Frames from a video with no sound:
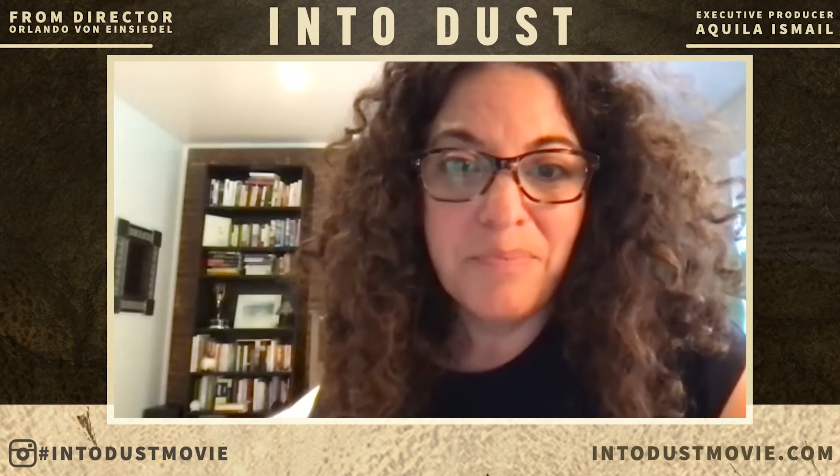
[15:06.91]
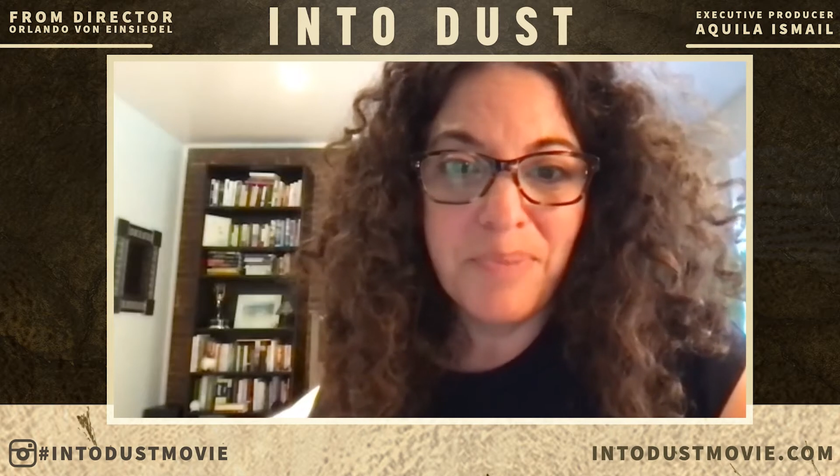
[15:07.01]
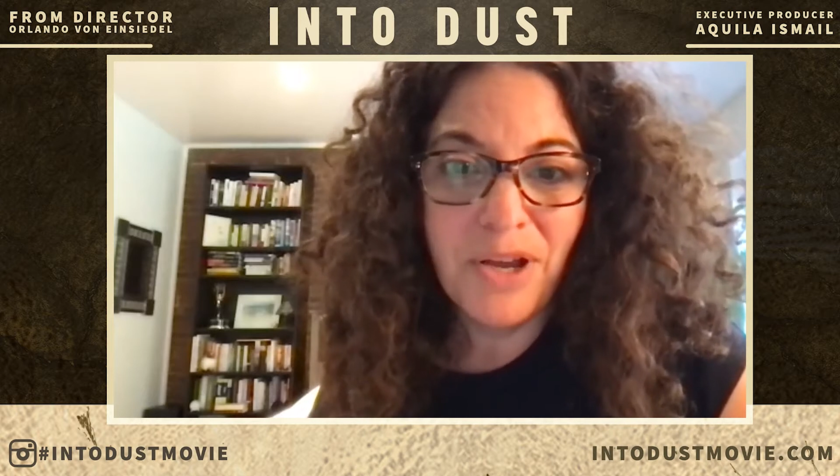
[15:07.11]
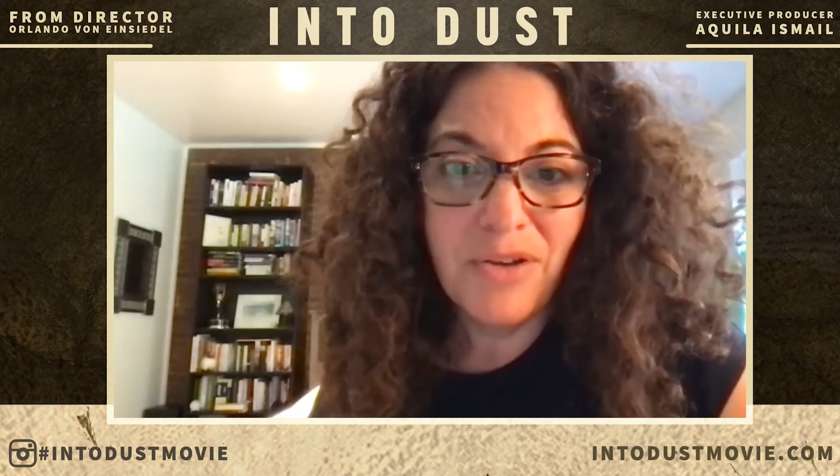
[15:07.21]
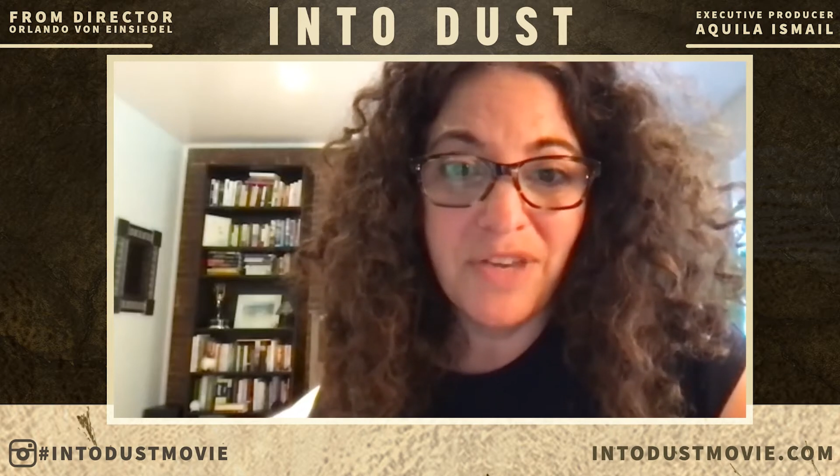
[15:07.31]

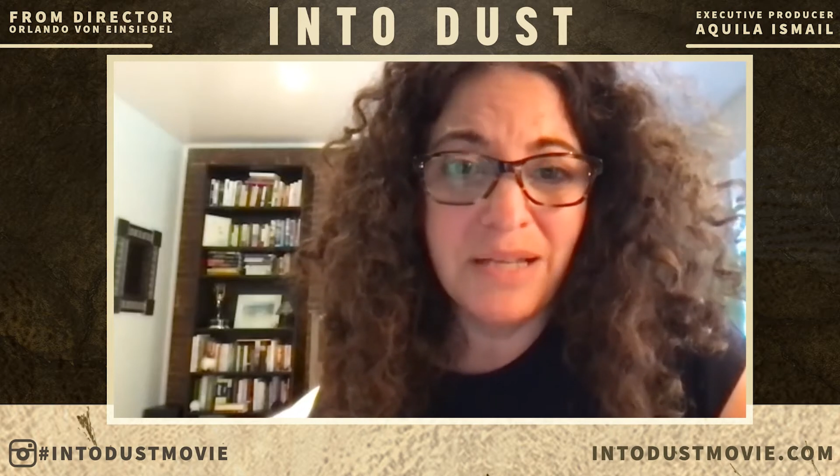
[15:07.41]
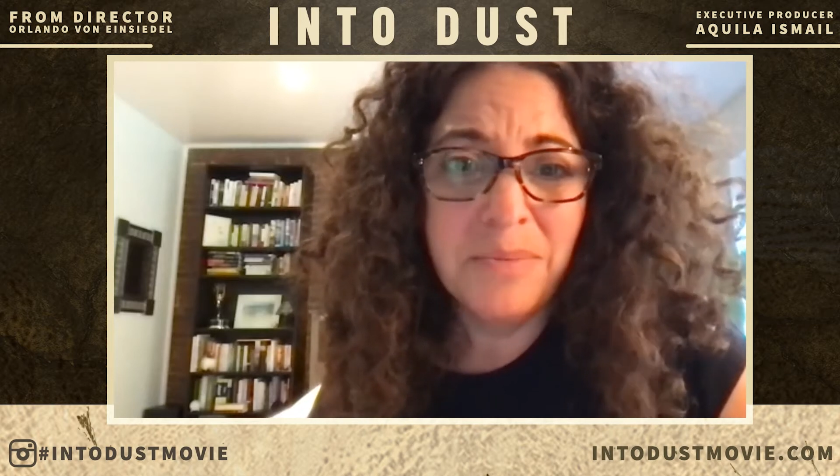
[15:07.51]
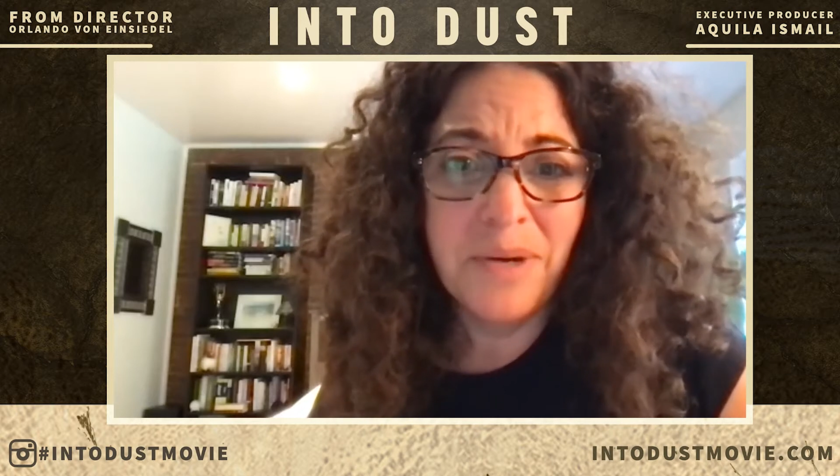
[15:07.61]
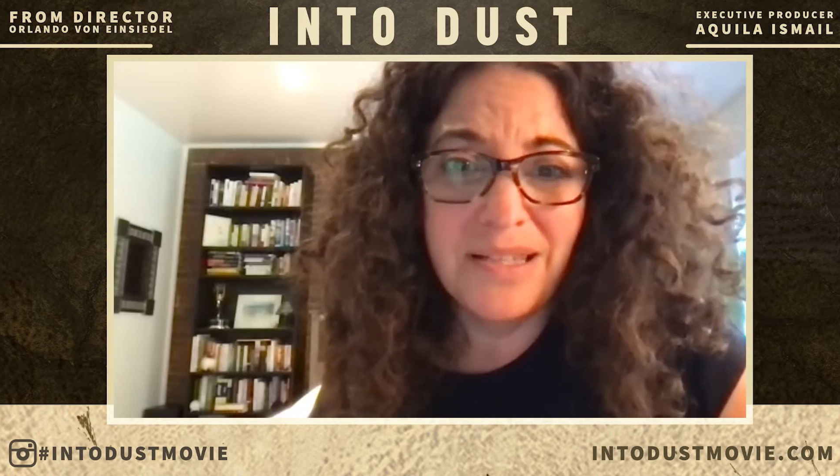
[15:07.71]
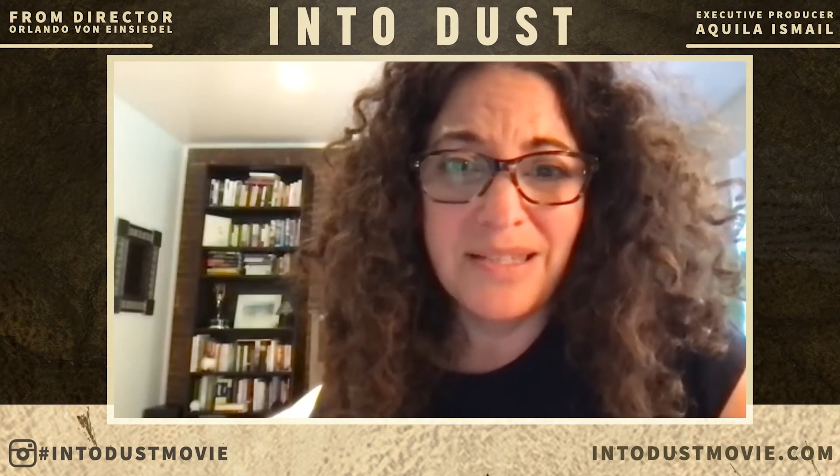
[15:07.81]
Perween,
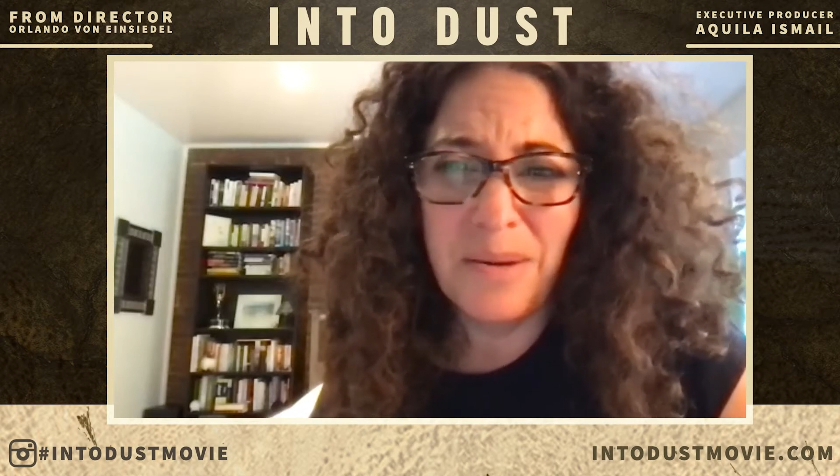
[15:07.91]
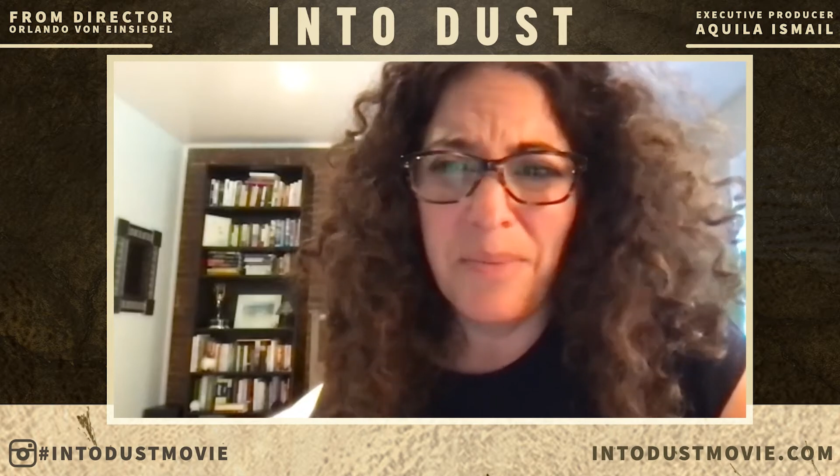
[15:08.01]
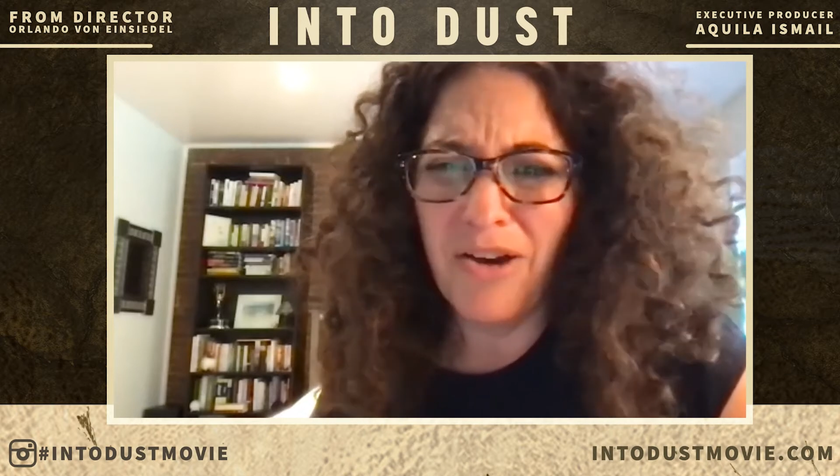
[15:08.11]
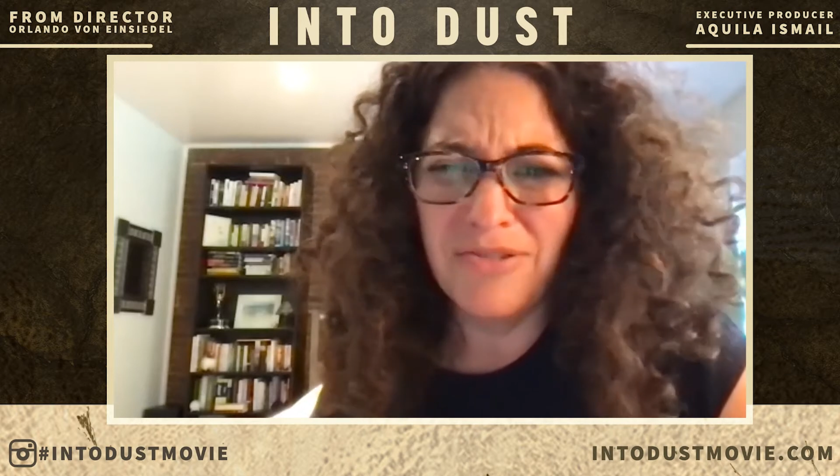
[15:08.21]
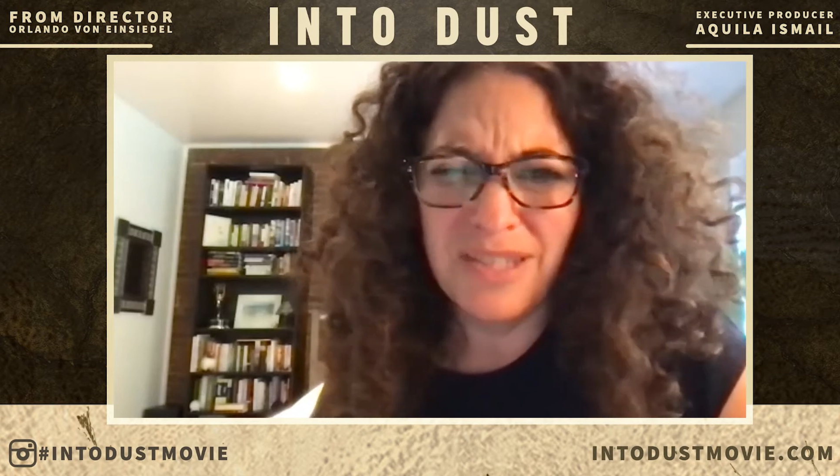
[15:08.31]
but it's
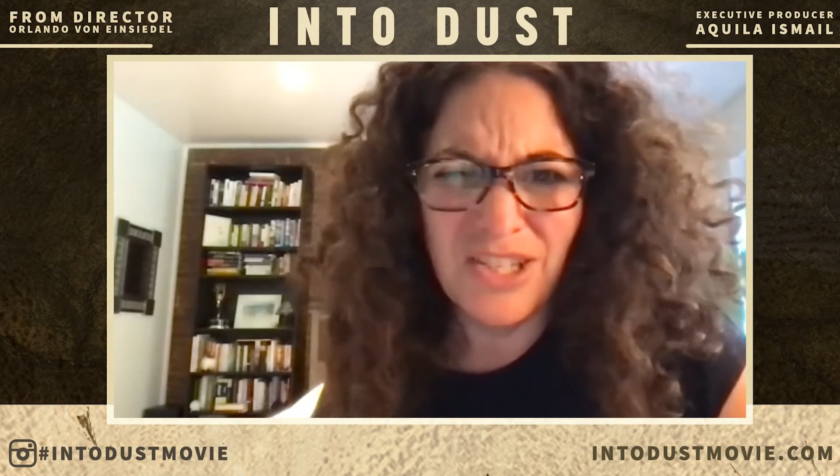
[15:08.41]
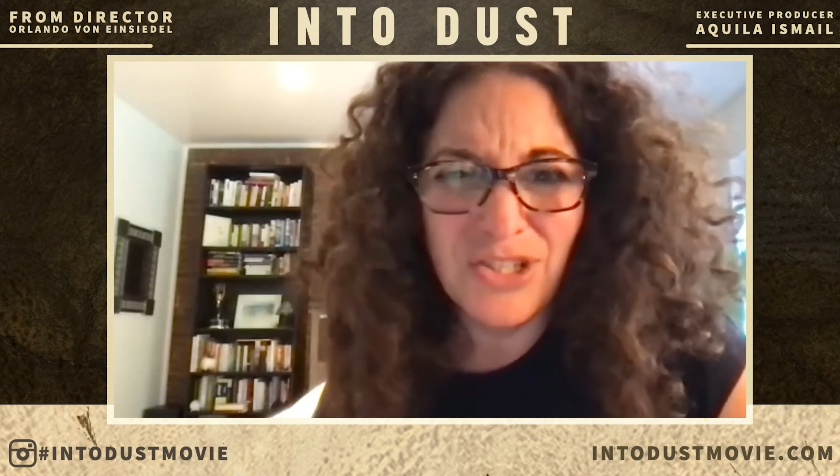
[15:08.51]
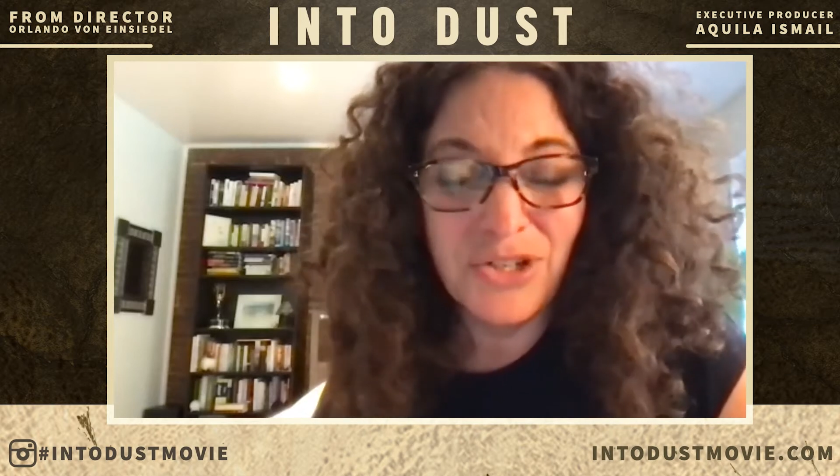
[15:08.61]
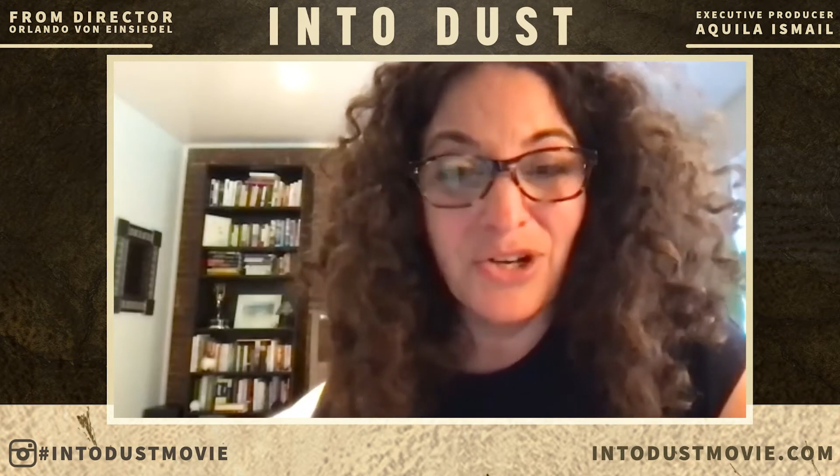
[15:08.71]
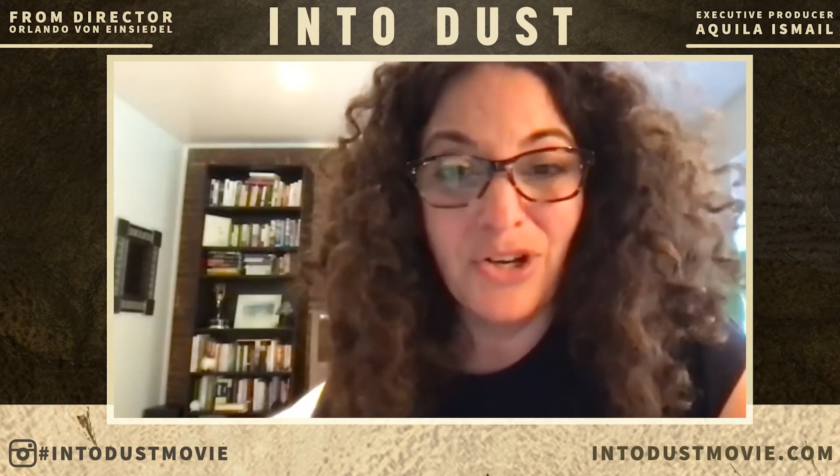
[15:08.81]
about
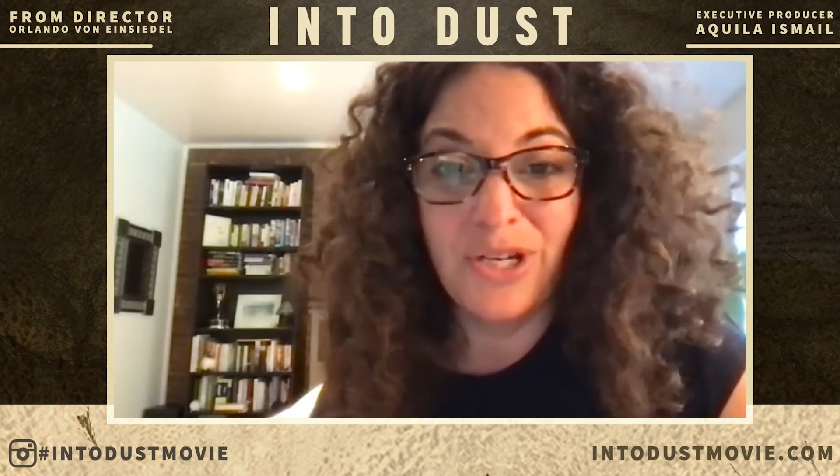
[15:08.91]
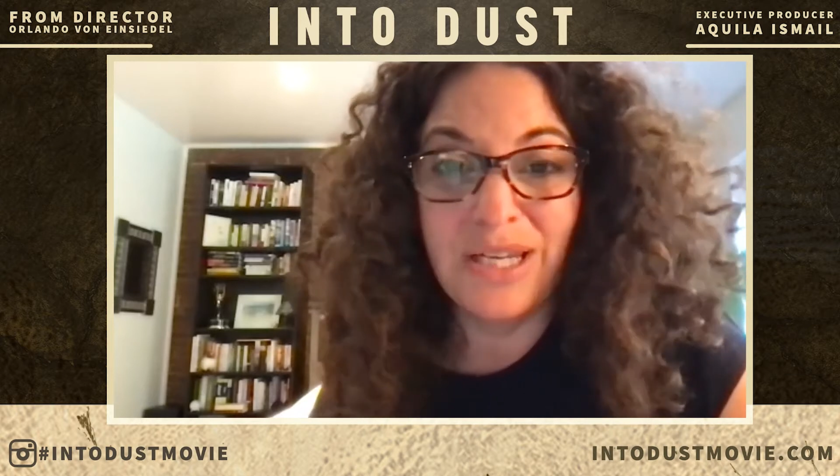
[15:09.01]
sisterhood.